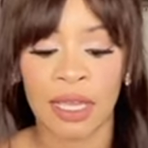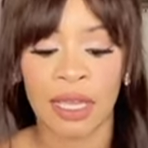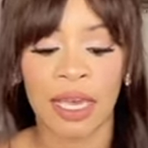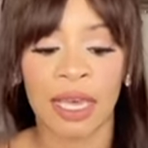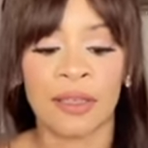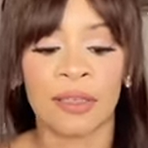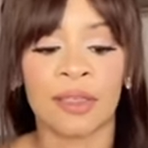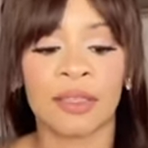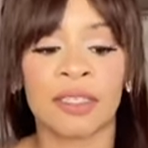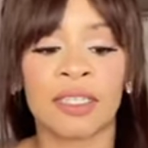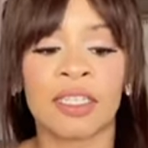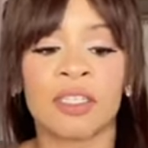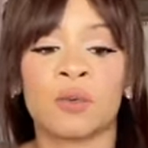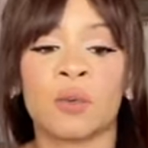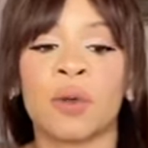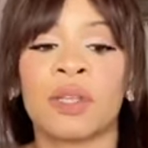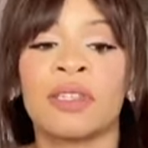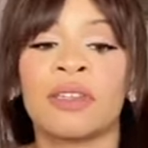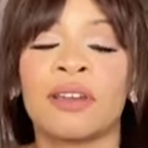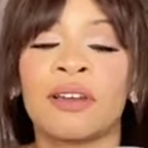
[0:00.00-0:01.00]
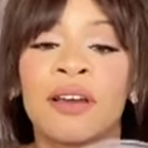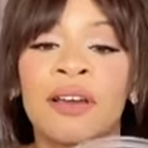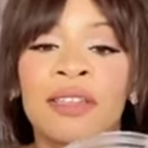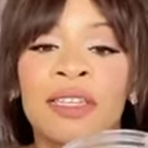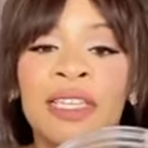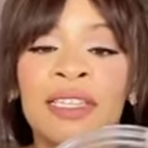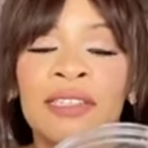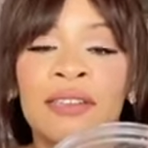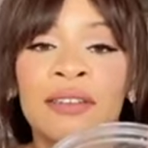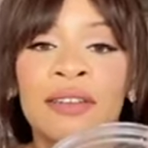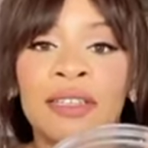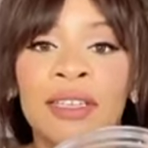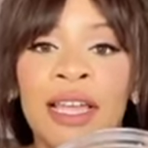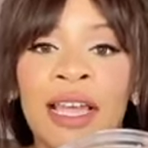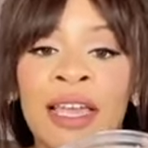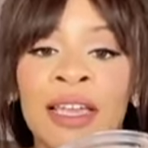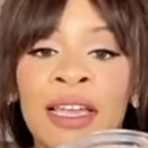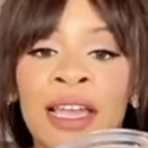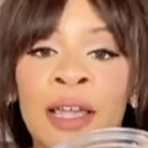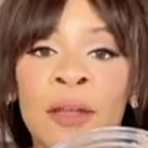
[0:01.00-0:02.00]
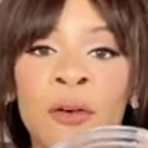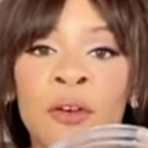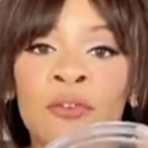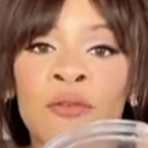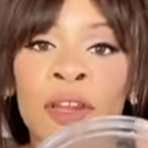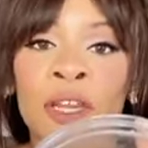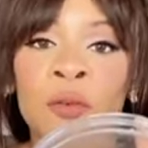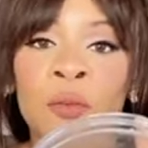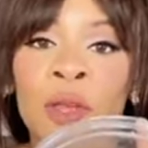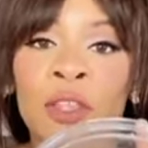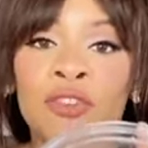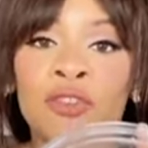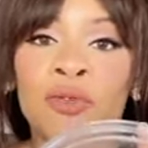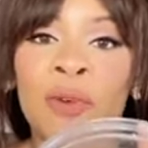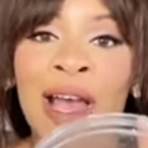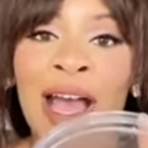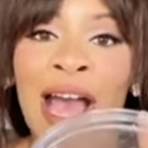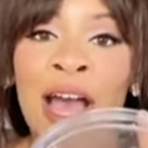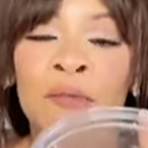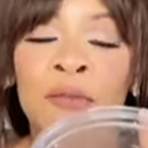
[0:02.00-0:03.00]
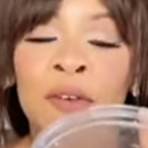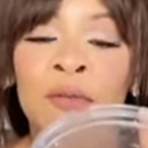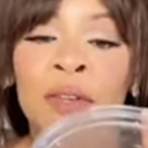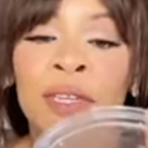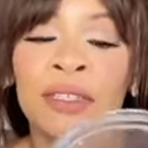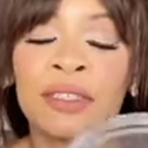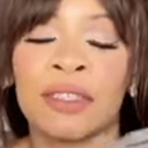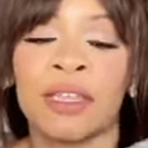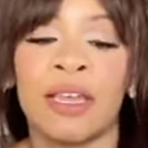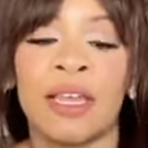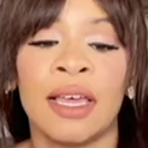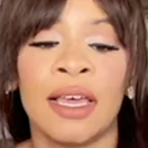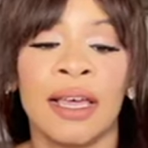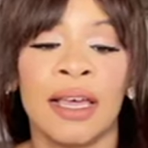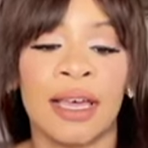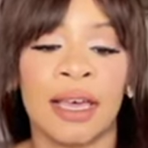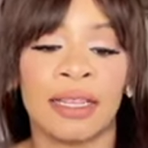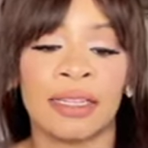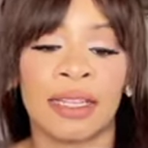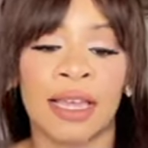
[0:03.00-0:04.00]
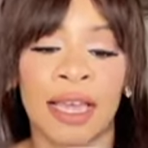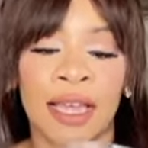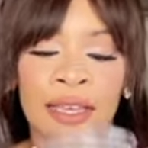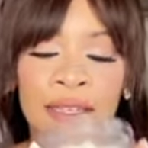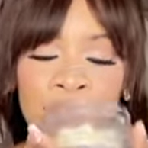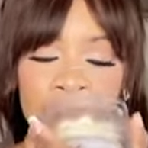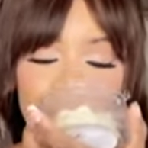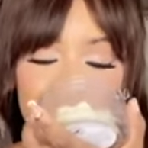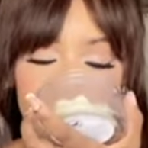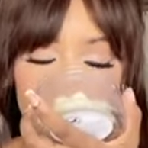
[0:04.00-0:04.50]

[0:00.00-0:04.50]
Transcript: and this is what the contents look like i already went through half of it and guys